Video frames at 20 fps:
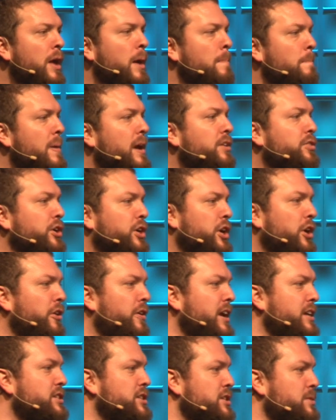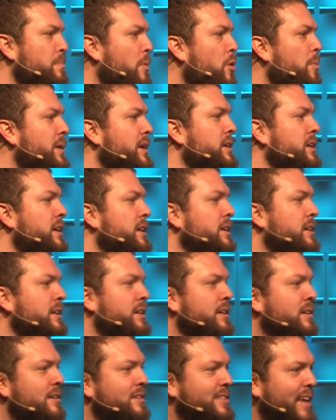Make the courageous moment
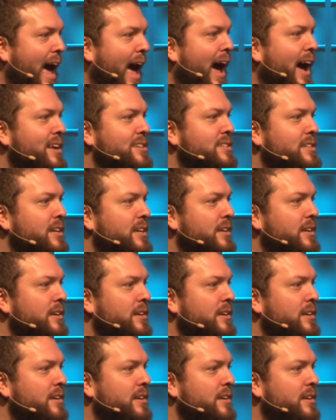to ask,